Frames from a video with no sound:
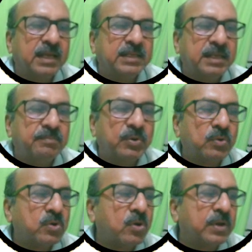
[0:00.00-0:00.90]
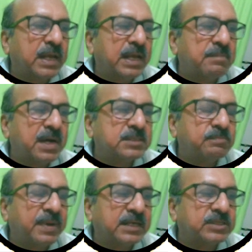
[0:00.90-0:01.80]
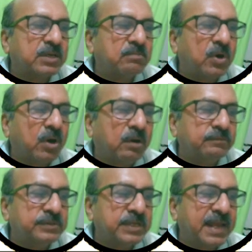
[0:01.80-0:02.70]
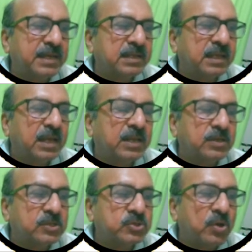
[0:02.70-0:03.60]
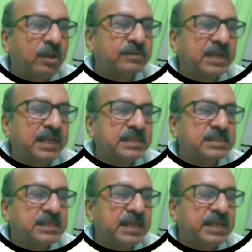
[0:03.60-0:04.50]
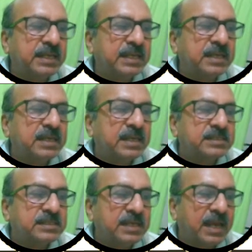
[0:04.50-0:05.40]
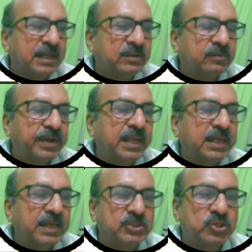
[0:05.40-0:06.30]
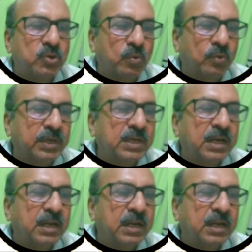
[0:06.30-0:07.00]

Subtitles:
The proton NMR spectrum of Z dissolved in CdCl3 is shown.